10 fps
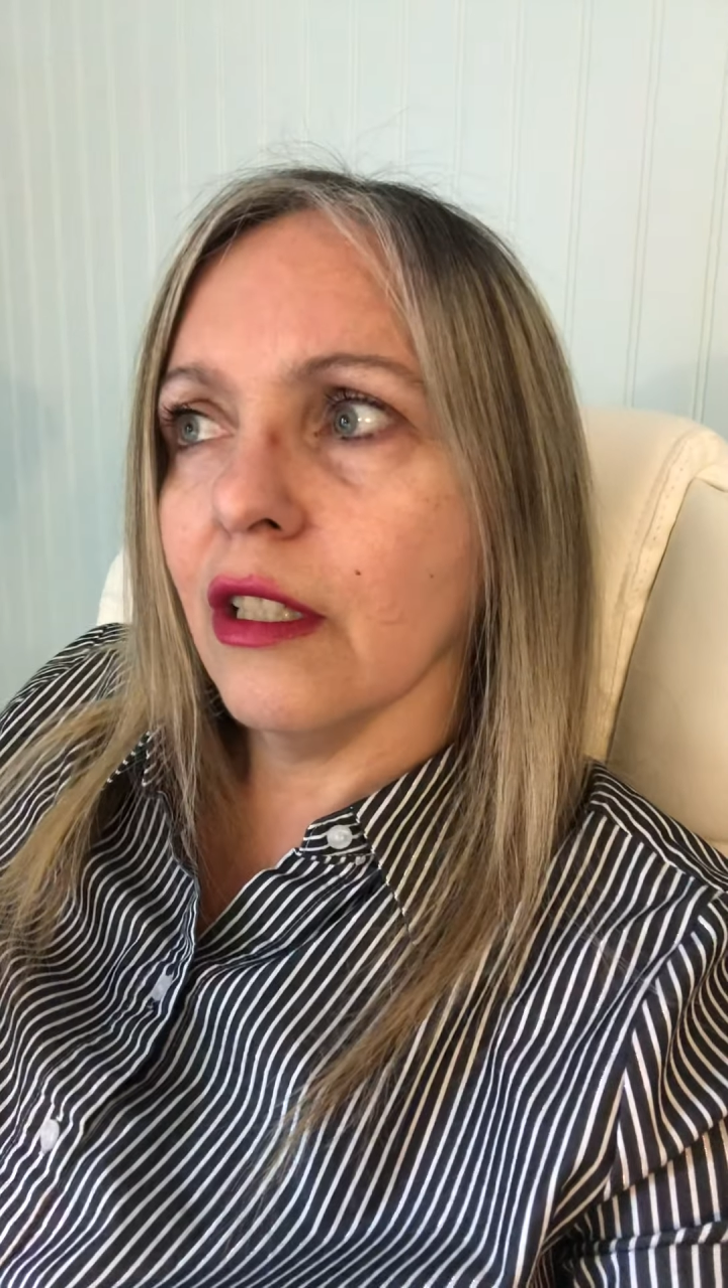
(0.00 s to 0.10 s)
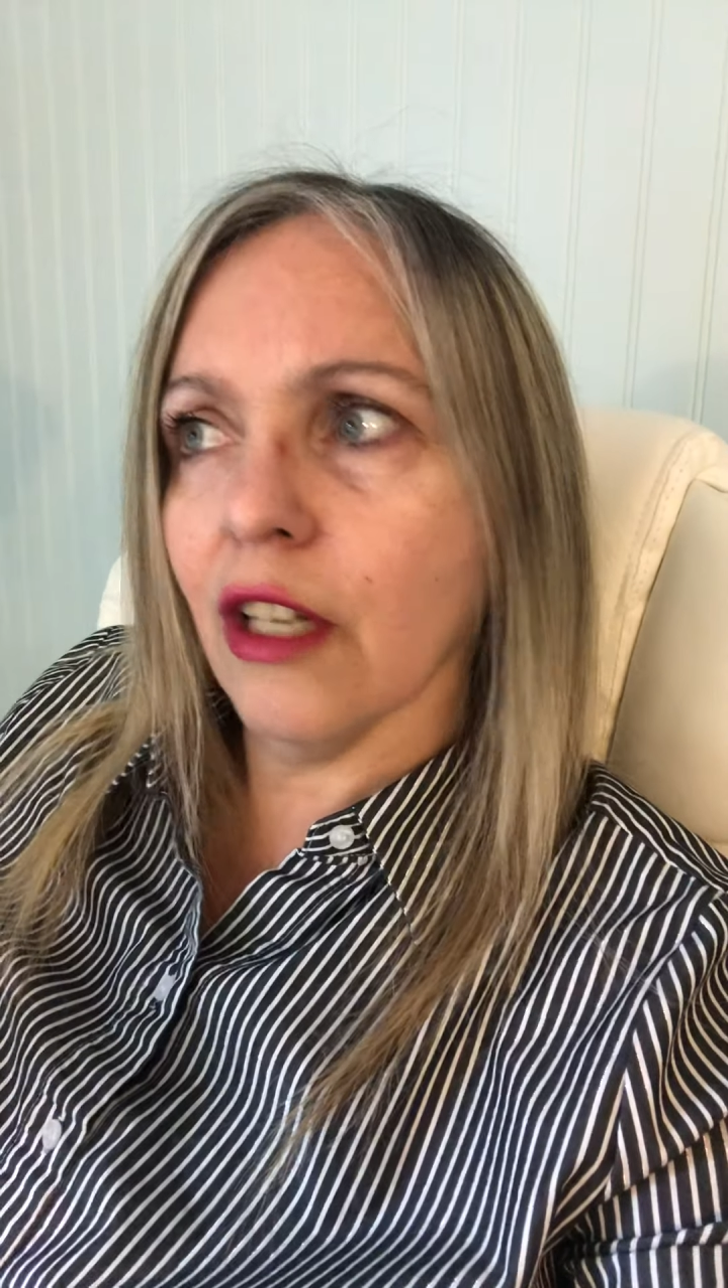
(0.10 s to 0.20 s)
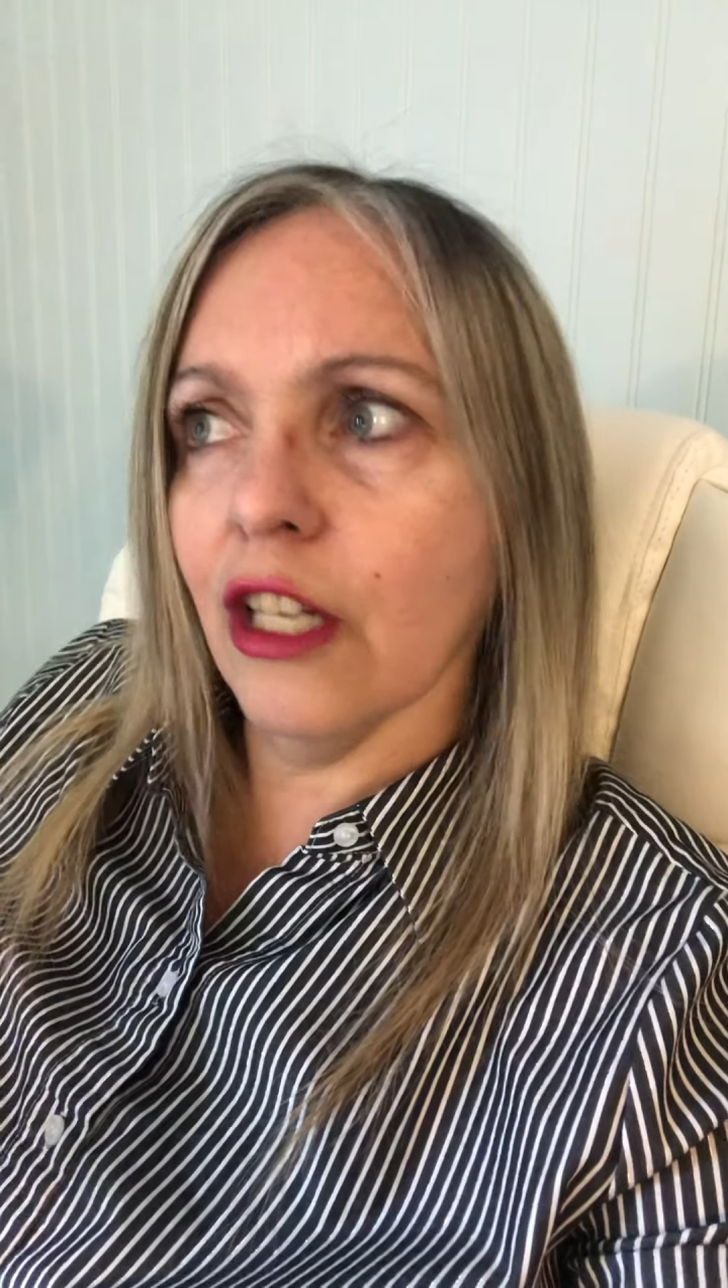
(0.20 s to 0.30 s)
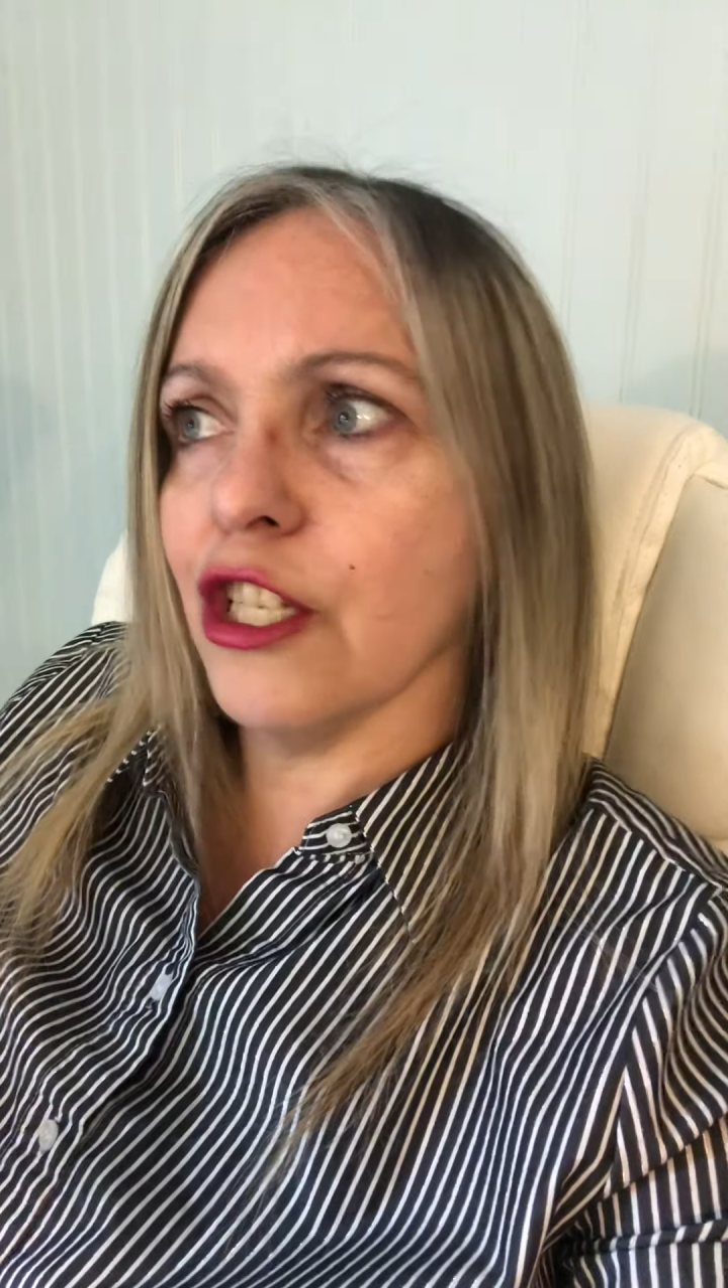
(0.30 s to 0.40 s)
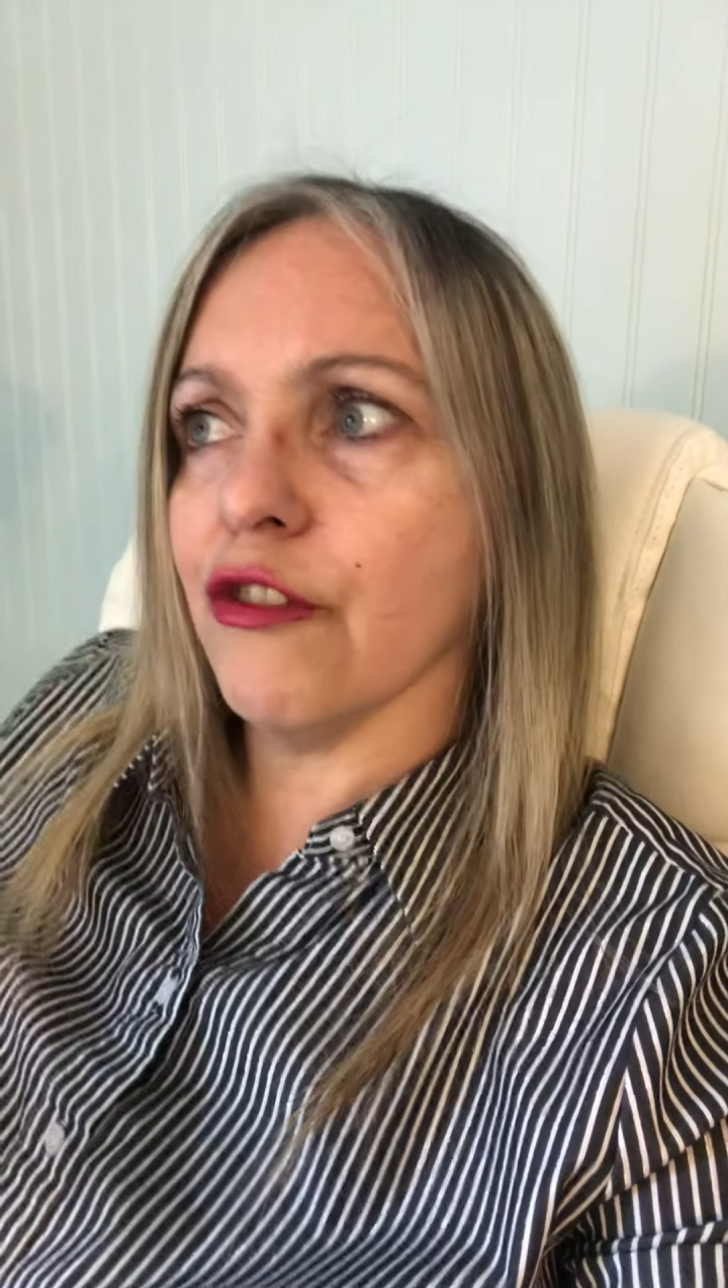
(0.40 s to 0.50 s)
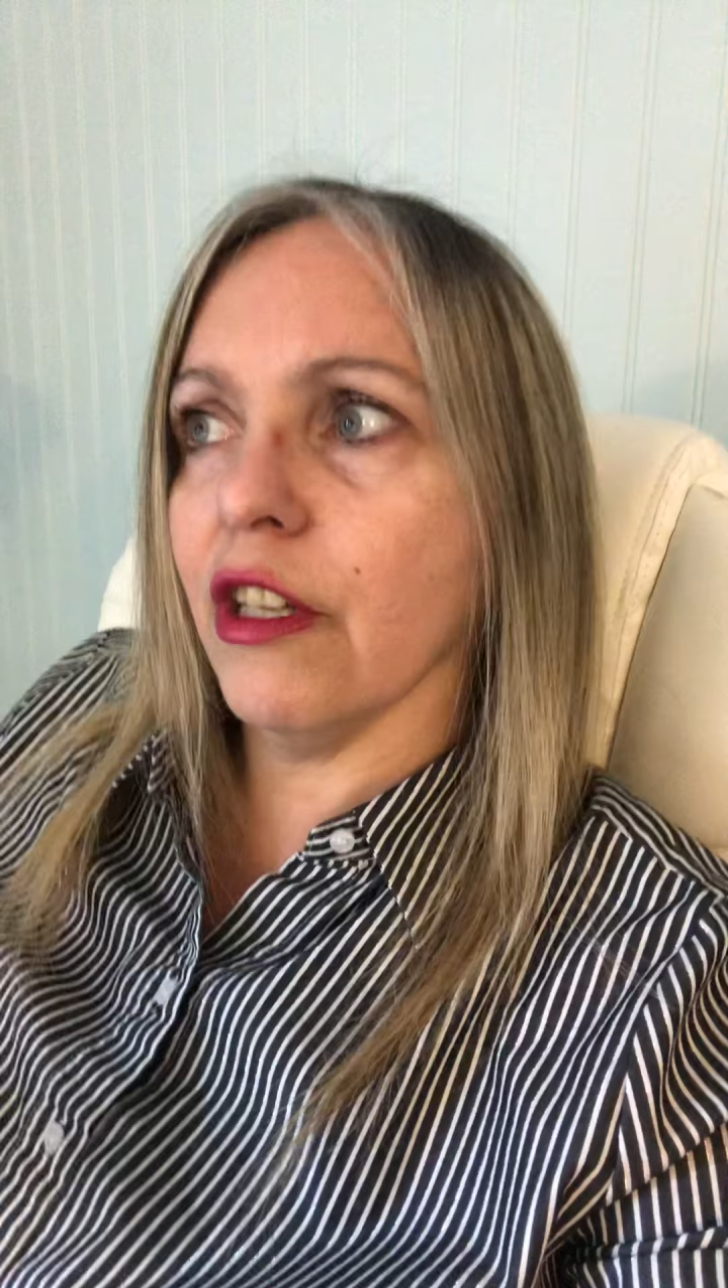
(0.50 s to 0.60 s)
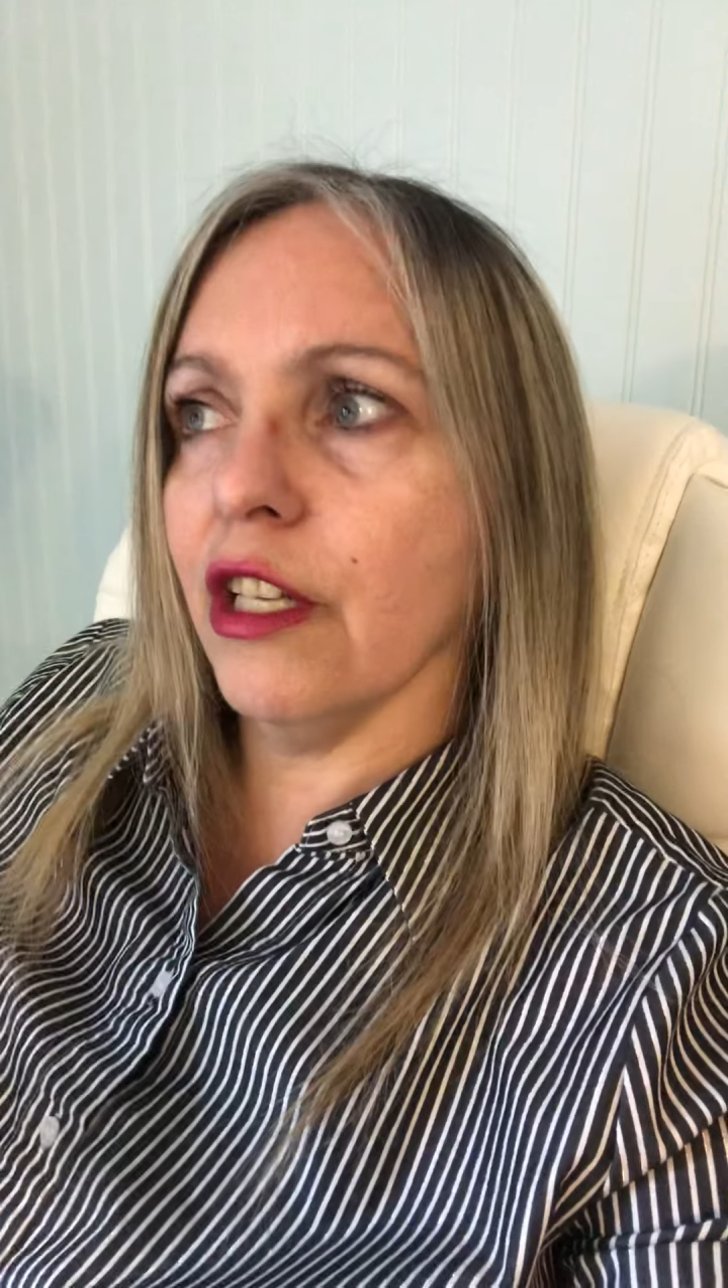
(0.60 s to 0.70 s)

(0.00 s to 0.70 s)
country.